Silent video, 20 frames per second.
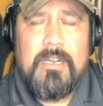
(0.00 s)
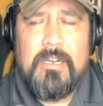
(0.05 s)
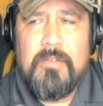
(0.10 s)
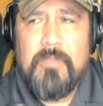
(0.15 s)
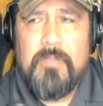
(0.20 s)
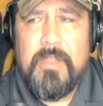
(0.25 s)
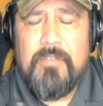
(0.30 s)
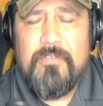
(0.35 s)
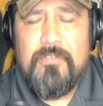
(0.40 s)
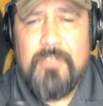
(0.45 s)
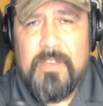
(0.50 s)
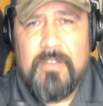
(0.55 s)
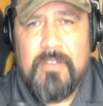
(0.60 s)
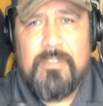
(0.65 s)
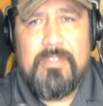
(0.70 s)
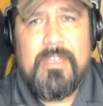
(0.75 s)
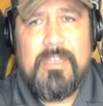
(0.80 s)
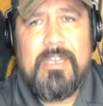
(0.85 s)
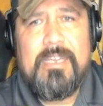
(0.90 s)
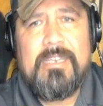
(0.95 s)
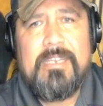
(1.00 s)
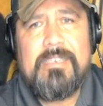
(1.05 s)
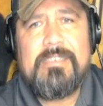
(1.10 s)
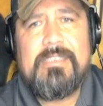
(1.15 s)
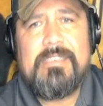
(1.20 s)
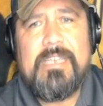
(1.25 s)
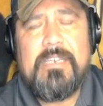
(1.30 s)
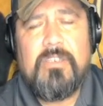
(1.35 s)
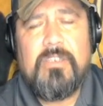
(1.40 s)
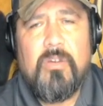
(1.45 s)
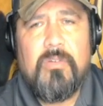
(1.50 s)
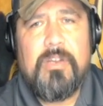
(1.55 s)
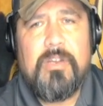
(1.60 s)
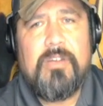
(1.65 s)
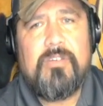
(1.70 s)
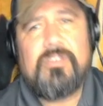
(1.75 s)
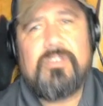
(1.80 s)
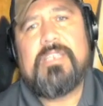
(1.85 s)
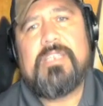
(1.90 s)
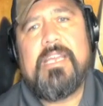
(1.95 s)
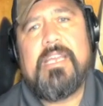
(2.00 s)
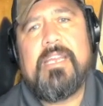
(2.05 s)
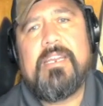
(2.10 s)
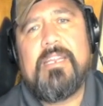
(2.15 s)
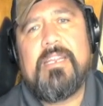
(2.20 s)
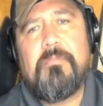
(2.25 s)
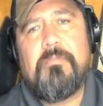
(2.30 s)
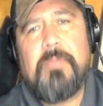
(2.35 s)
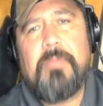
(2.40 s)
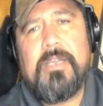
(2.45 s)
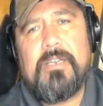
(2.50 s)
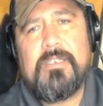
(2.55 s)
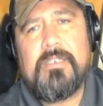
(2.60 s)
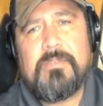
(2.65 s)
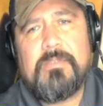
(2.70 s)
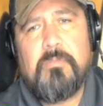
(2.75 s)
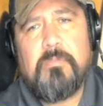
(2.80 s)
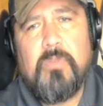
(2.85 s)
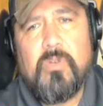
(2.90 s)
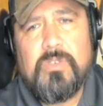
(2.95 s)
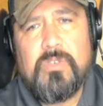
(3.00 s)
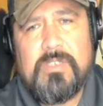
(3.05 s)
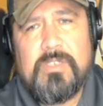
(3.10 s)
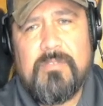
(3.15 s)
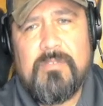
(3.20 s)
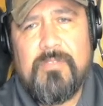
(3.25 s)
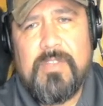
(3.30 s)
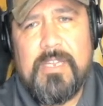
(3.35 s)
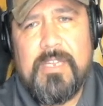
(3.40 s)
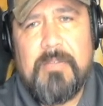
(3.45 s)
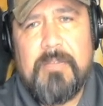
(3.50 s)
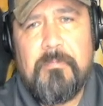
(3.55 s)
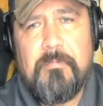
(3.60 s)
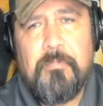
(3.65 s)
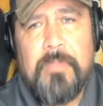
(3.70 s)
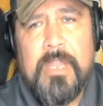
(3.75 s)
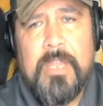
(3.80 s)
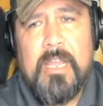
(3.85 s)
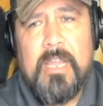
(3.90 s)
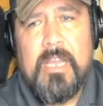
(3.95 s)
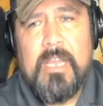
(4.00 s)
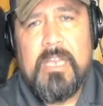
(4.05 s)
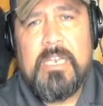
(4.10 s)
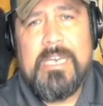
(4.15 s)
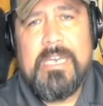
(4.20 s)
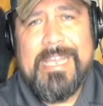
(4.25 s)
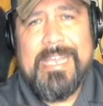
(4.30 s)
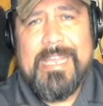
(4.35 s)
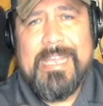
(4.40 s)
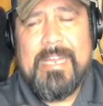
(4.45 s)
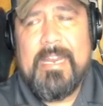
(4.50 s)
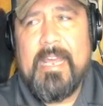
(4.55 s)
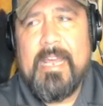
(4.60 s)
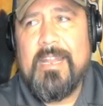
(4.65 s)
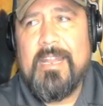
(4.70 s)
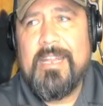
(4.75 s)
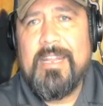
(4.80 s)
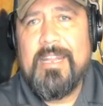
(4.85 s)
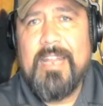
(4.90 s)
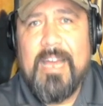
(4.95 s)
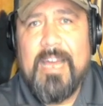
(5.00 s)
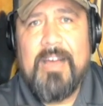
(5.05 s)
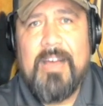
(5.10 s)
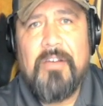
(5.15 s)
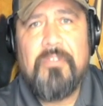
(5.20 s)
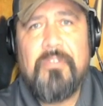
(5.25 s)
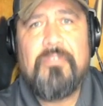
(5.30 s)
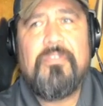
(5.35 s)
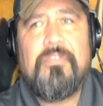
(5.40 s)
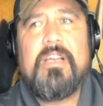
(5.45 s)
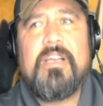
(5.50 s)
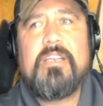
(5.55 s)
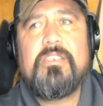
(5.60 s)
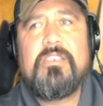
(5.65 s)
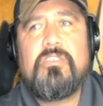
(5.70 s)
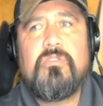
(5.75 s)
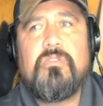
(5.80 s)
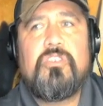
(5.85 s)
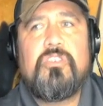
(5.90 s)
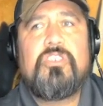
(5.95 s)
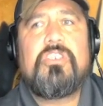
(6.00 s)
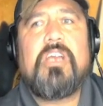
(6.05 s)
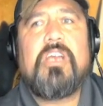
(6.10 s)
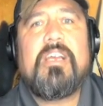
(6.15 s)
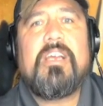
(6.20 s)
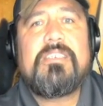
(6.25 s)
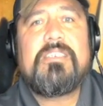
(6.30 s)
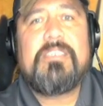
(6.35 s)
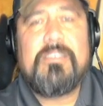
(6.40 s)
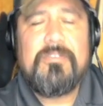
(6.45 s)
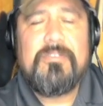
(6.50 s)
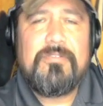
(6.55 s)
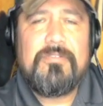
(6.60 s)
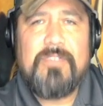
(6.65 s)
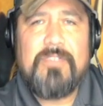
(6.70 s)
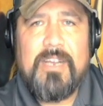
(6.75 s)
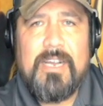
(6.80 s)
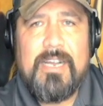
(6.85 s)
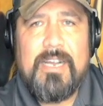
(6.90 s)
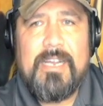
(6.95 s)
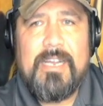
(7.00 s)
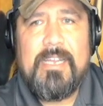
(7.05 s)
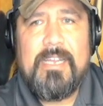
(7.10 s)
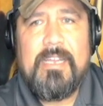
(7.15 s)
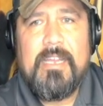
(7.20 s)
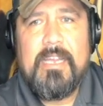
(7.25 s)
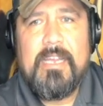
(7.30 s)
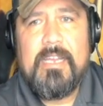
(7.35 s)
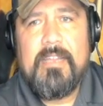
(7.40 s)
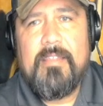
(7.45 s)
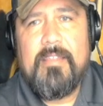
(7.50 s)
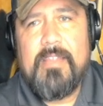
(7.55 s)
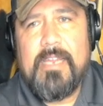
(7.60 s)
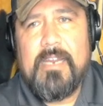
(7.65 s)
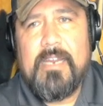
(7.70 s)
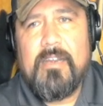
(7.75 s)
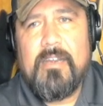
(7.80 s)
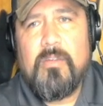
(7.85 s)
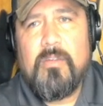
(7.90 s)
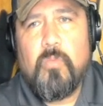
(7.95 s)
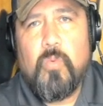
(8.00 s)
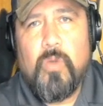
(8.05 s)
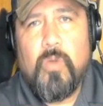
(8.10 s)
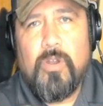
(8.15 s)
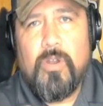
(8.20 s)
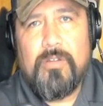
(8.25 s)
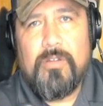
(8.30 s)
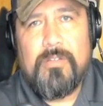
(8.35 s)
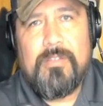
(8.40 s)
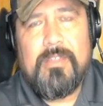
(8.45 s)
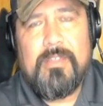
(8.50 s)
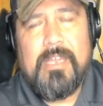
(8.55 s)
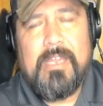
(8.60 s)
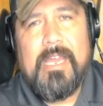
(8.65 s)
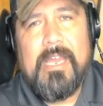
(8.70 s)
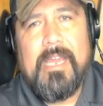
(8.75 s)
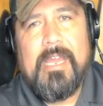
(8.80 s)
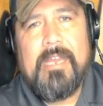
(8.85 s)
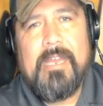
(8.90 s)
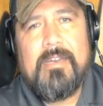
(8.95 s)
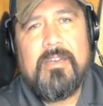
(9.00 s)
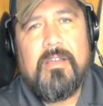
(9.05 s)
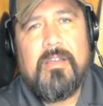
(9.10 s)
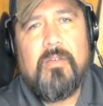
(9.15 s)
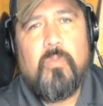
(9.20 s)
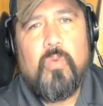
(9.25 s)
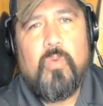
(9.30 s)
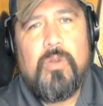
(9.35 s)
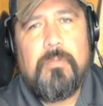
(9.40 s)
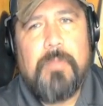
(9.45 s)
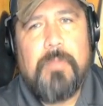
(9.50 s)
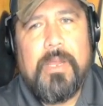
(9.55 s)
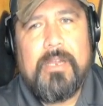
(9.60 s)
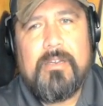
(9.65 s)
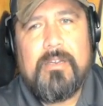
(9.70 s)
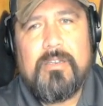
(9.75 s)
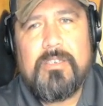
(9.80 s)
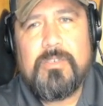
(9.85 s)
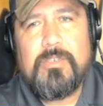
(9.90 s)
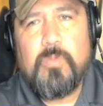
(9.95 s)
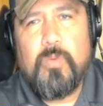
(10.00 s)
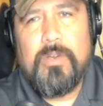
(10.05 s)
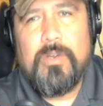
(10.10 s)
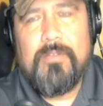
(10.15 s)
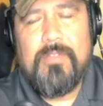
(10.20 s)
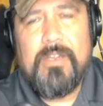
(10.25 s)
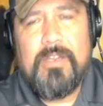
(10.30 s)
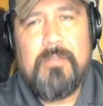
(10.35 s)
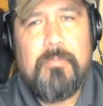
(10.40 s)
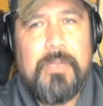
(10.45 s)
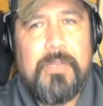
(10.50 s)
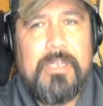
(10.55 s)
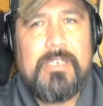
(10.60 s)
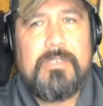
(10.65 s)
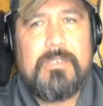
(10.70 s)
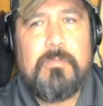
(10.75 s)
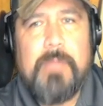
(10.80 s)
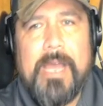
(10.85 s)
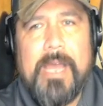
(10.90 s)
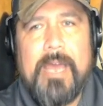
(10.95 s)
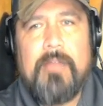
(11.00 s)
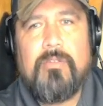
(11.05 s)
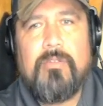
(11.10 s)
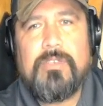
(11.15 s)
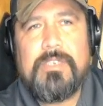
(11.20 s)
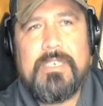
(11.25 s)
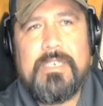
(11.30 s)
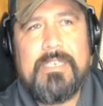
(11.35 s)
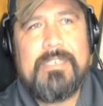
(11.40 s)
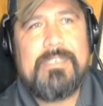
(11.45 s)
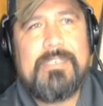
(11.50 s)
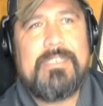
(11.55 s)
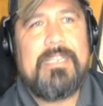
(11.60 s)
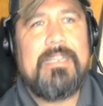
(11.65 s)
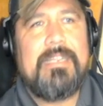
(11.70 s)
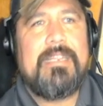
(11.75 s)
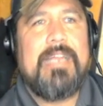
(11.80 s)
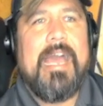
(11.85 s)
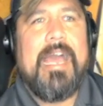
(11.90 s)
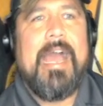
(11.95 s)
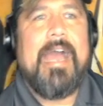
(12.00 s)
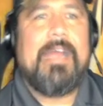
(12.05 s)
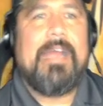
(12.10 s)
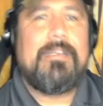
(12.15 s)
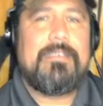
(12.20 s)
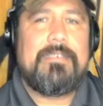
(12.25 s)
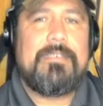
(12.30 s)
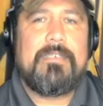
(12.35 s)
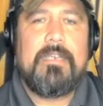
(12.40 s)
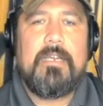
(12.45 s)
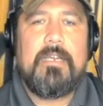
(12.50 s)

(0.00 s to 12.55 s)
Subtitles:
They feel things, they don't understand it because most of them need love to justify their worth. And woodpeckers, one of their biggest battles is that.